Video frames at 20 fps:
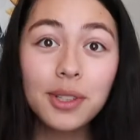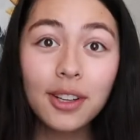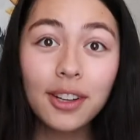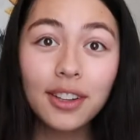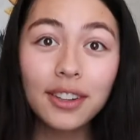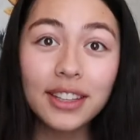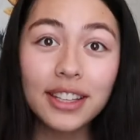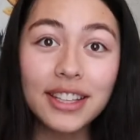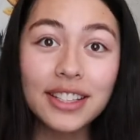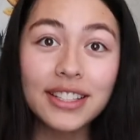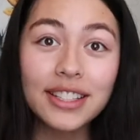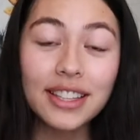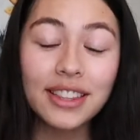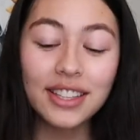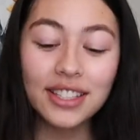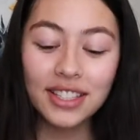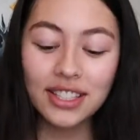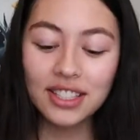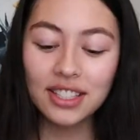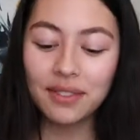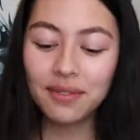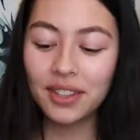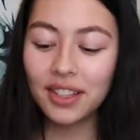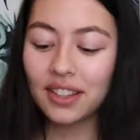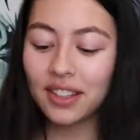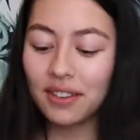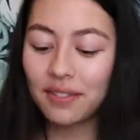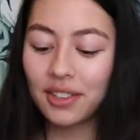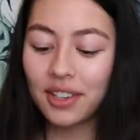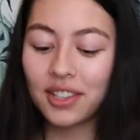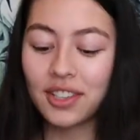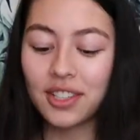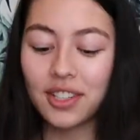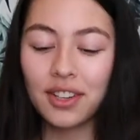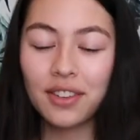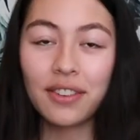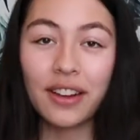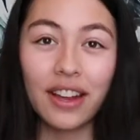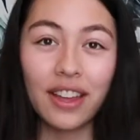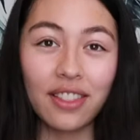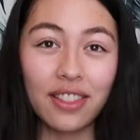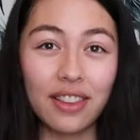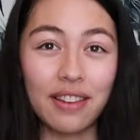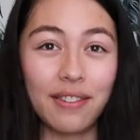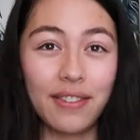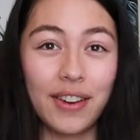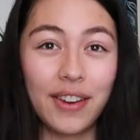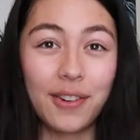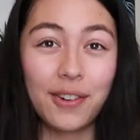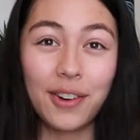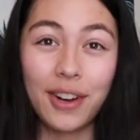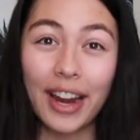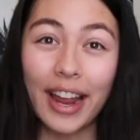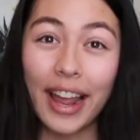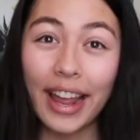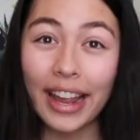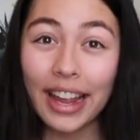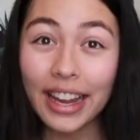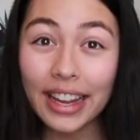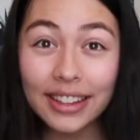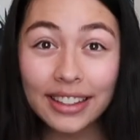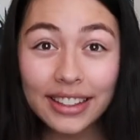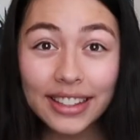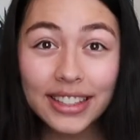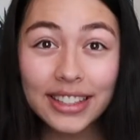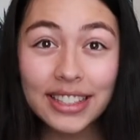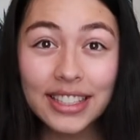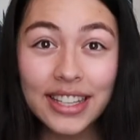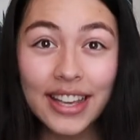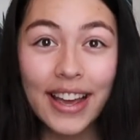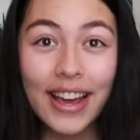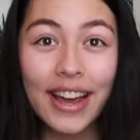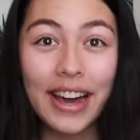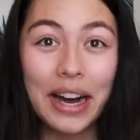but not least, this is something that I'm not sure if I love it or hate it.